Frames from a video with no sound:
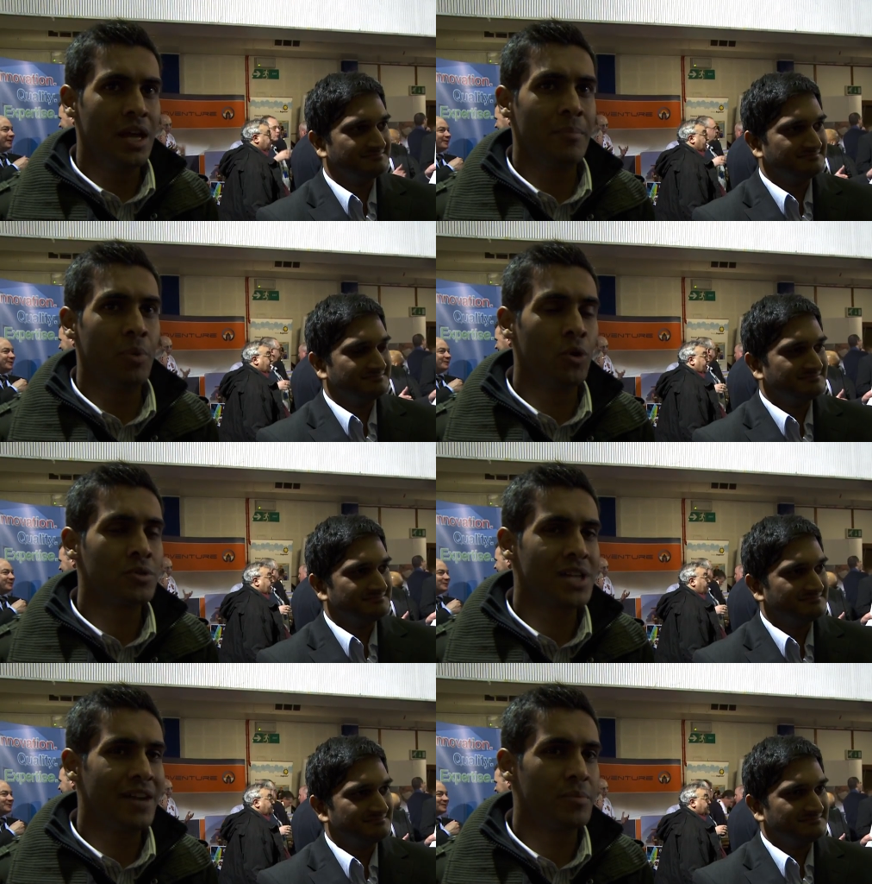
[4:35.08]

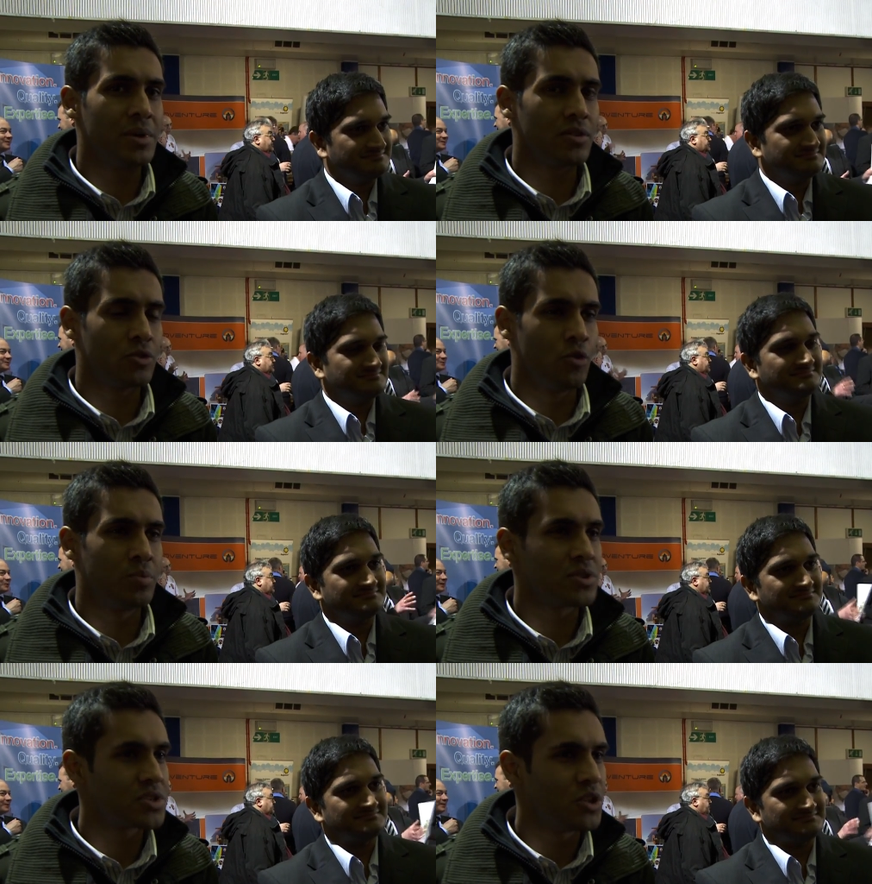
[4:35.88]
Speaker 1: important to have a bit of
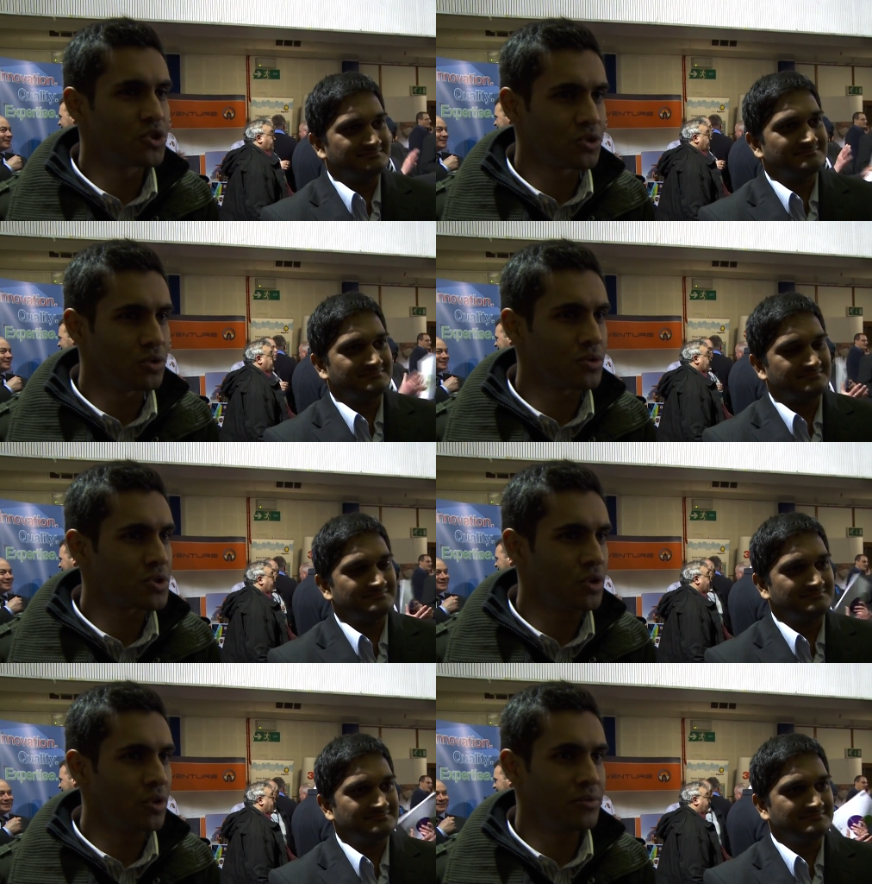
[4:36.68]
corporate social
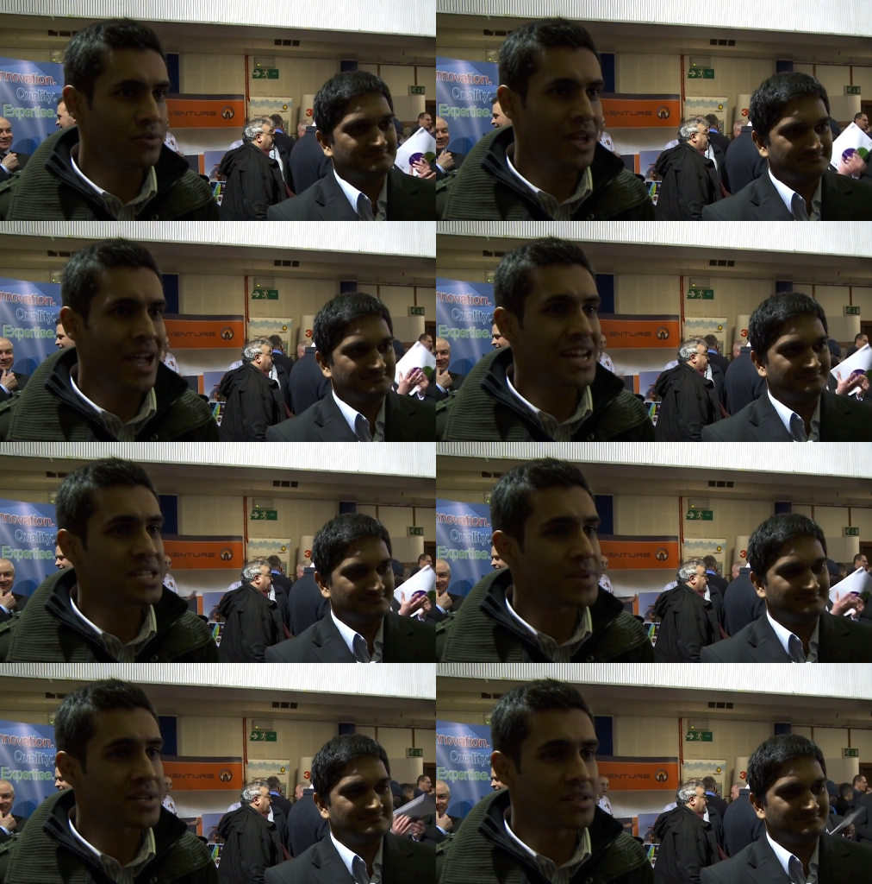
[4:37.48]
sort of
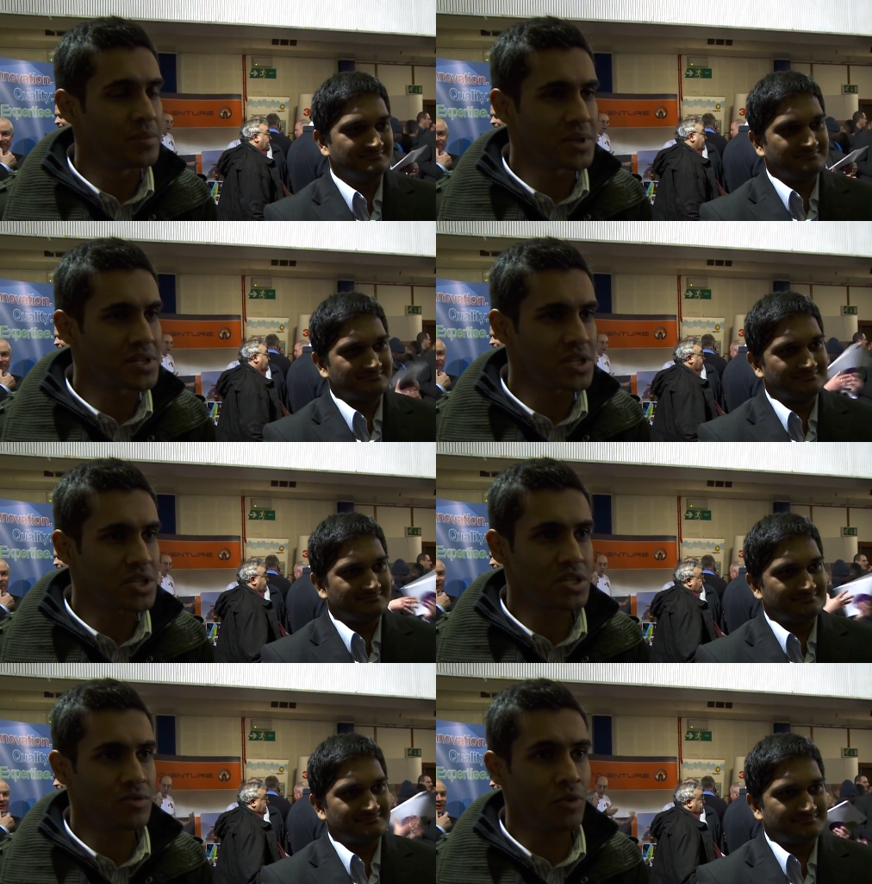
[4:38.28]
aspect to the
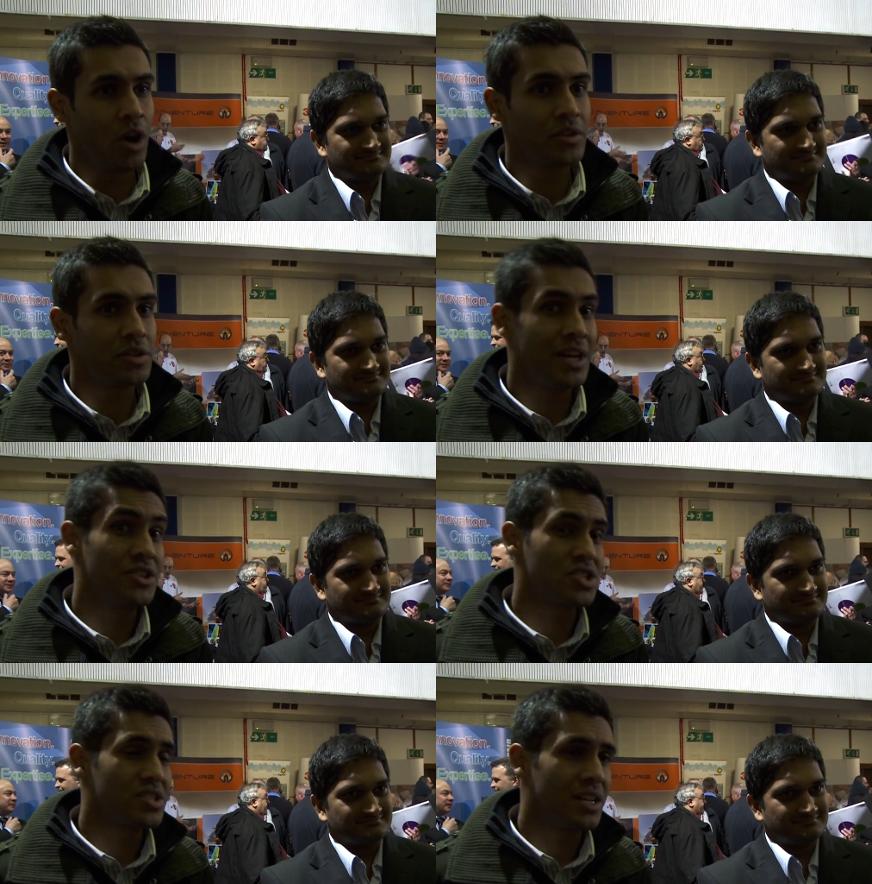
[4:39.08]
business rather
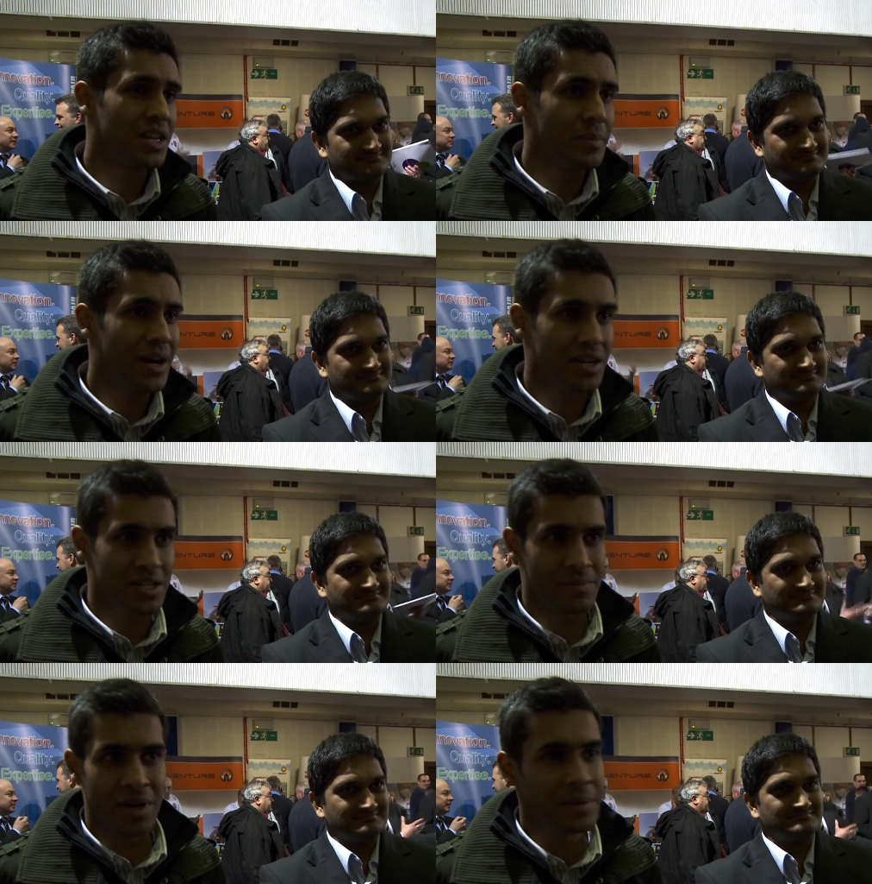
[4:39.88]
than just thinking about it
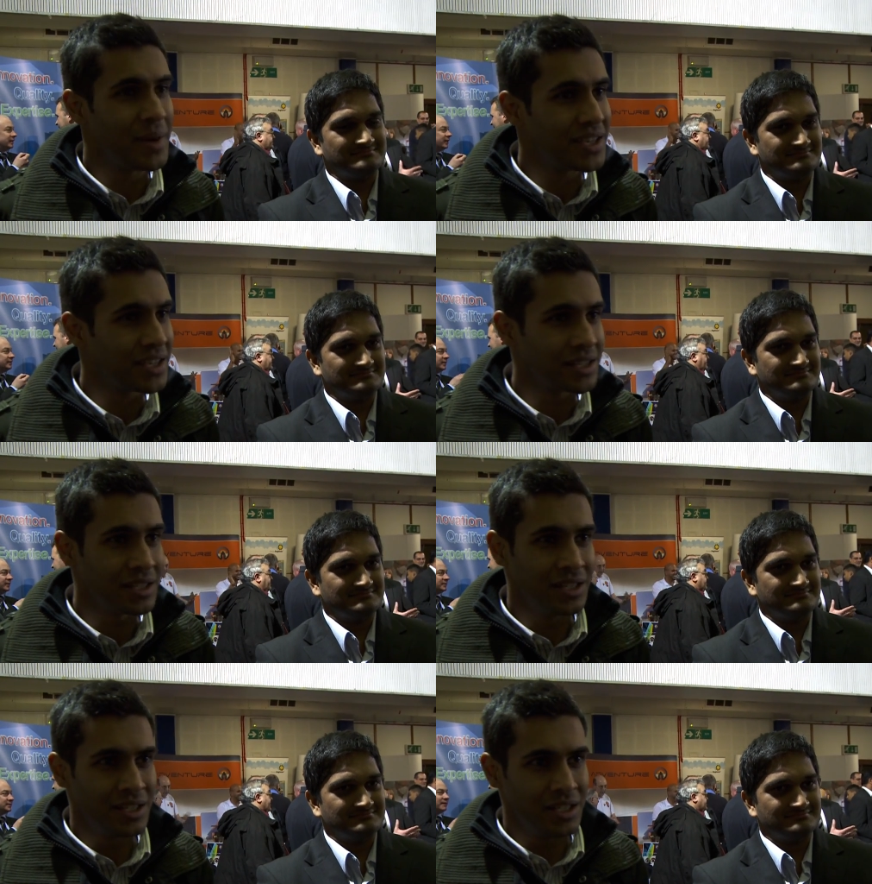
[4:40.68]
as a money making
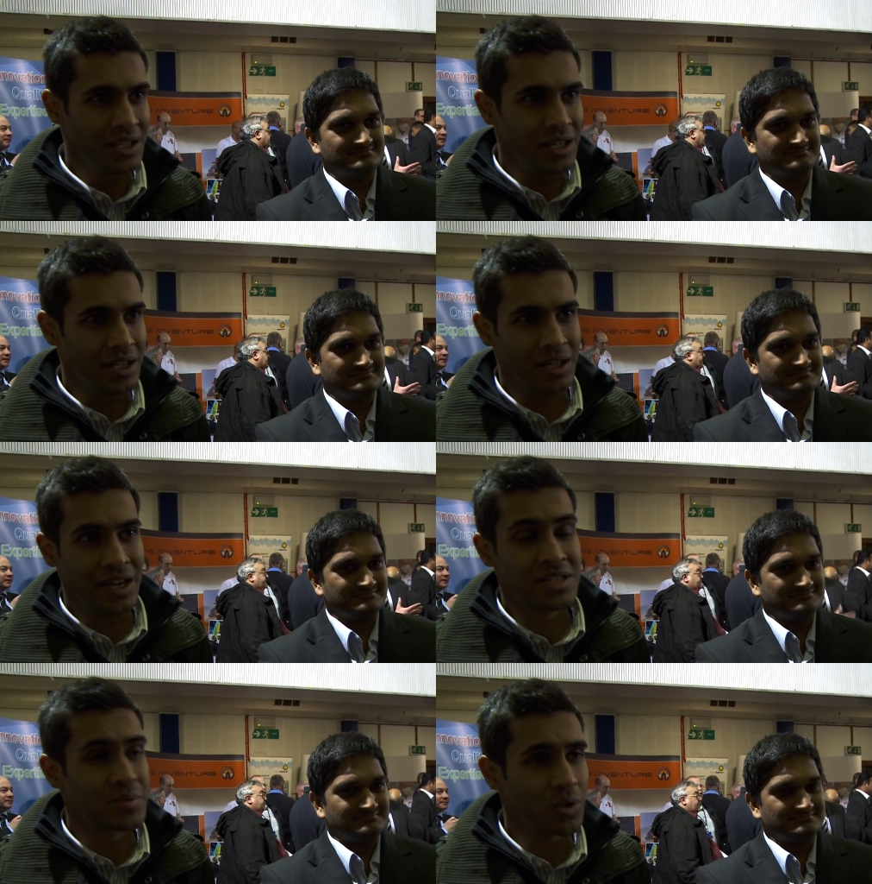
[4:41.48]
uh,
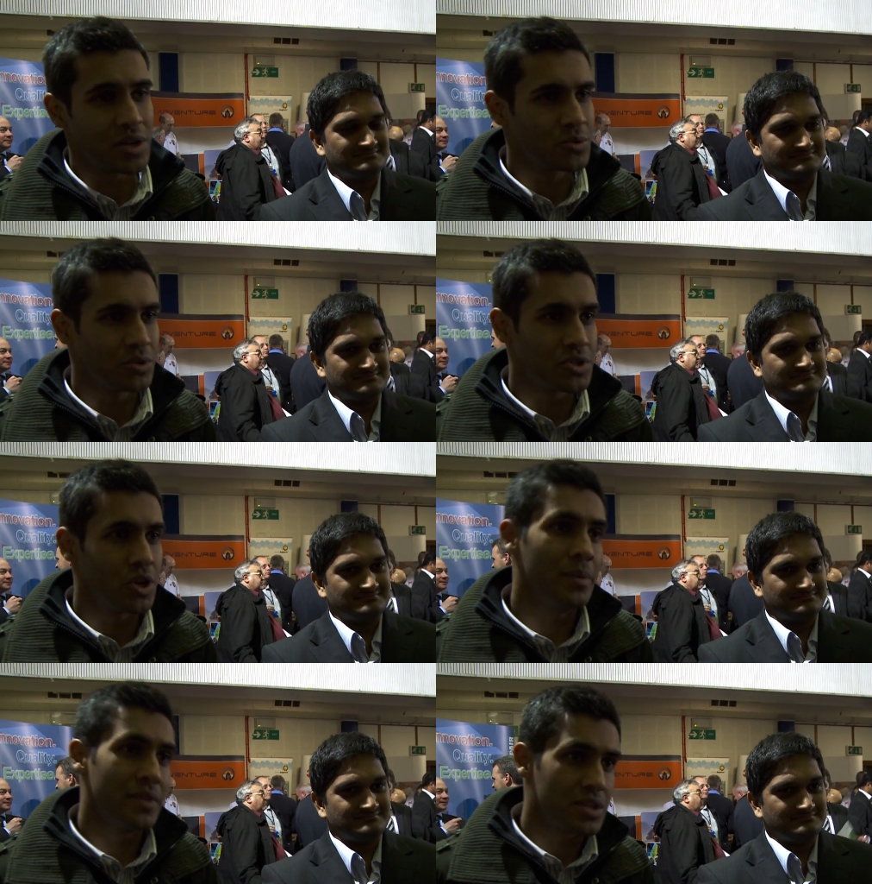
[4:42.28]
enterprise all the
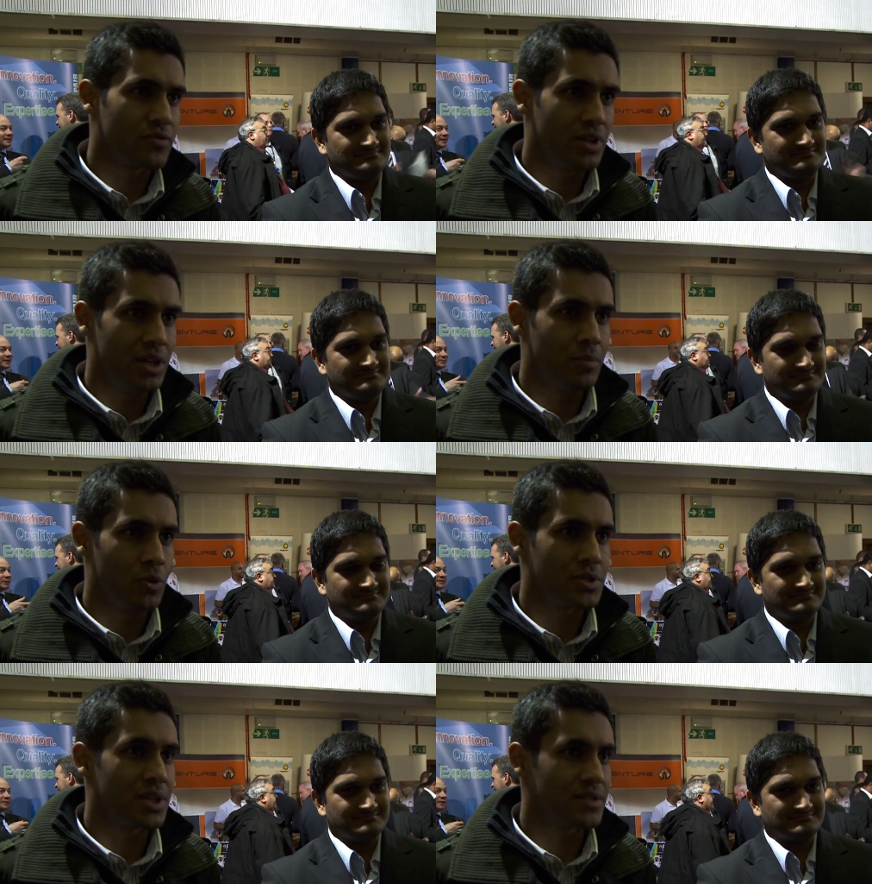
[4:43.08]
time. I think it's really
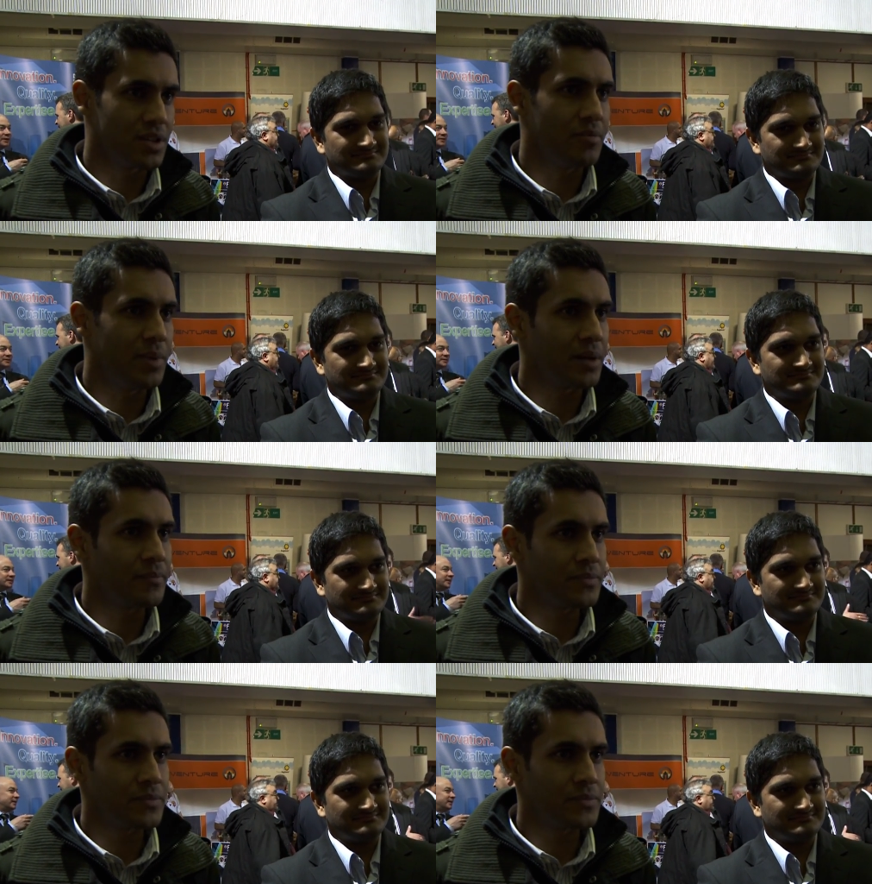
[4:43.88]
important to get stuff back.